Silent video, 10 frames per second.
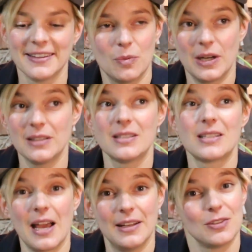When I
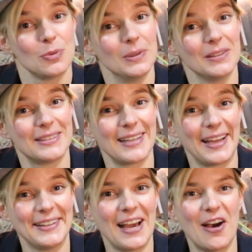decided to build a
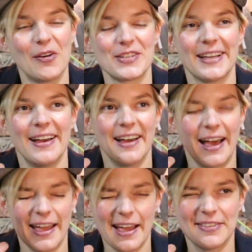tiny house,
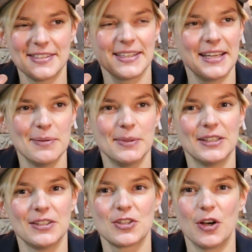I had this
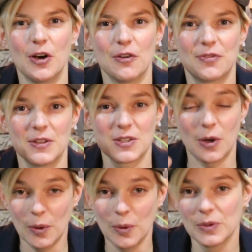image of this
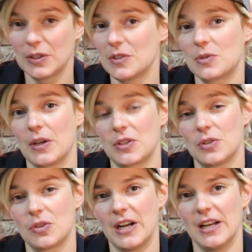old
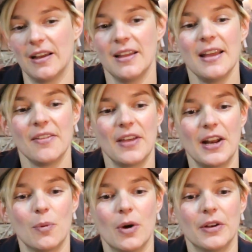construction trailer
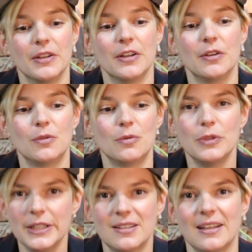that I want to
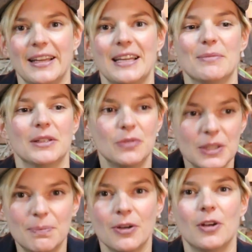reclaim and
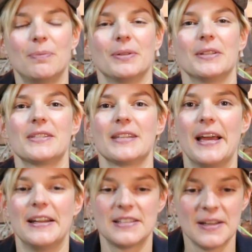repurpose
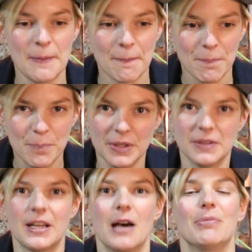and
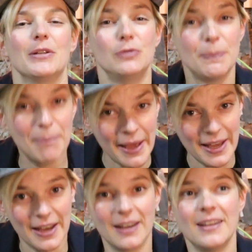build up and
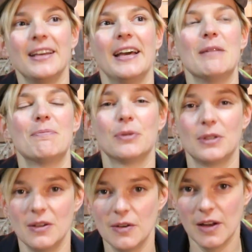repair and
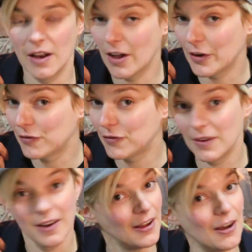put a lot of
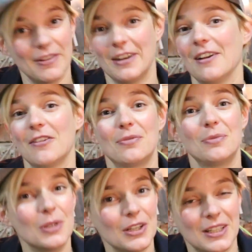love and a lot
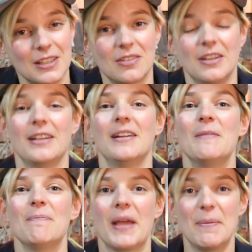of work into it
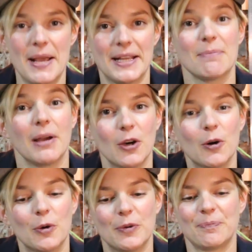and make it my
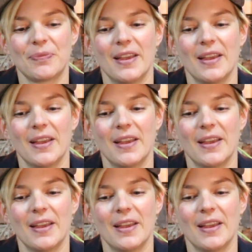own.